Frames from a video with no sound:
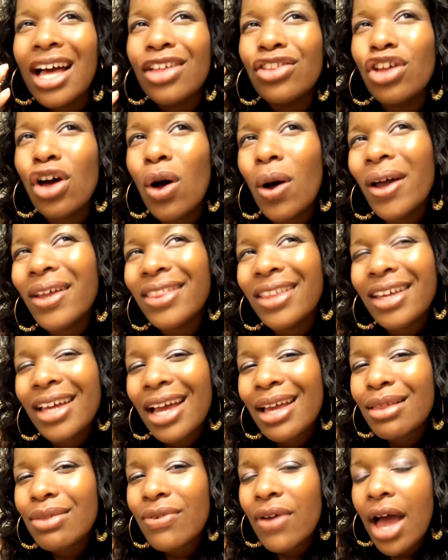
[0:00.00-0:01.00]
The only thing
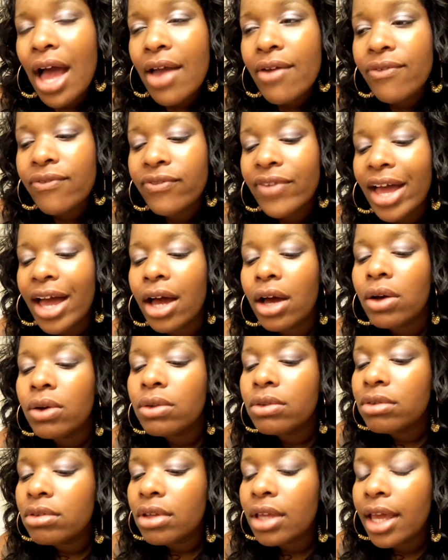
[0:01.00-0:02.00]
I
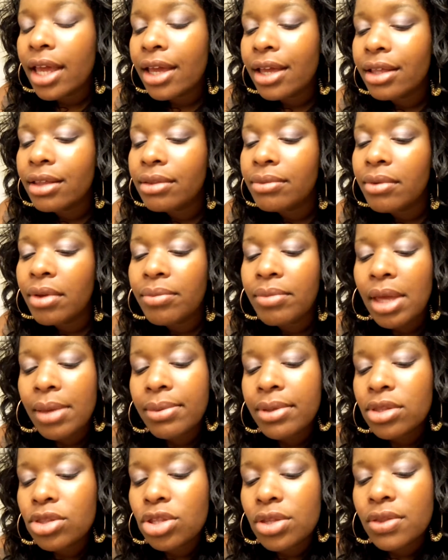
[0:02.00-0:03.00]
found, and
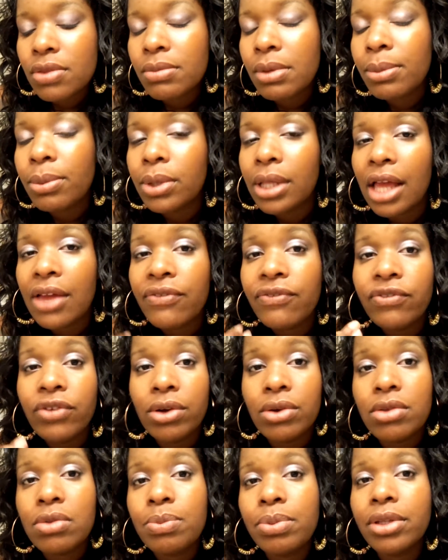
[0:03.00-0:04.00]
maybe it's just me, when I
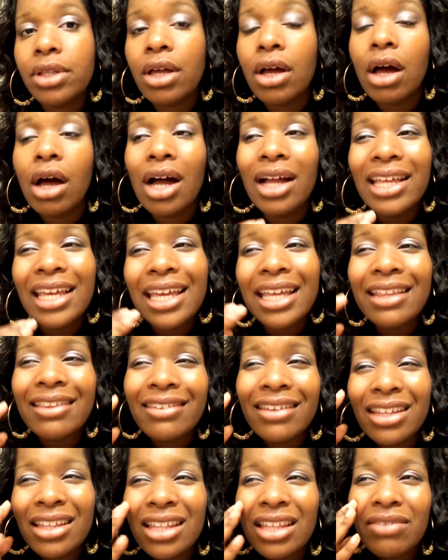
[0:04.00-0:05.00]
first put it on, it
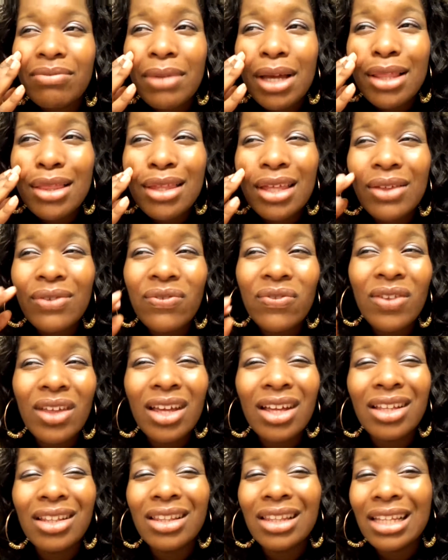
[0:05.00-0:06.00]
did leave my skin
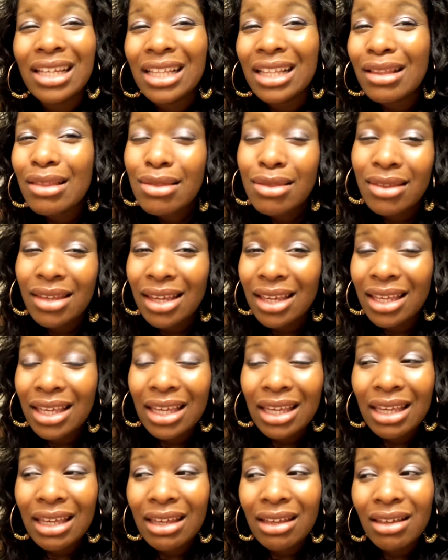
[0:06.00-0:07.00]
feeling a little
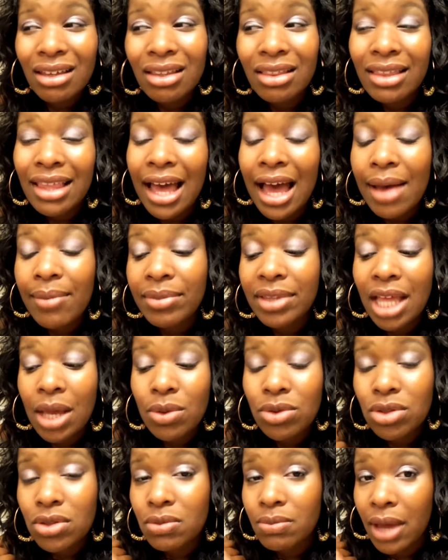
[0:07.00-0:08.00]
sticky. That
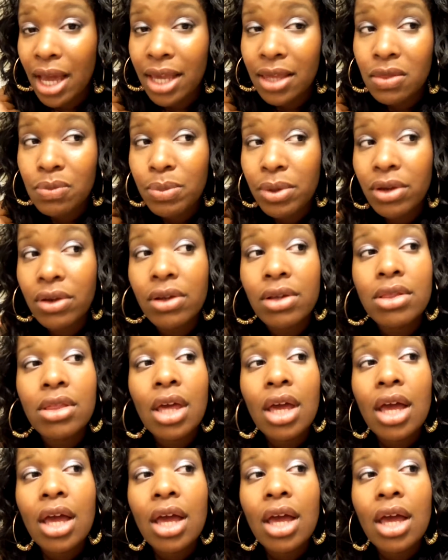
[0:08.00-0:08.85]
was just my experience.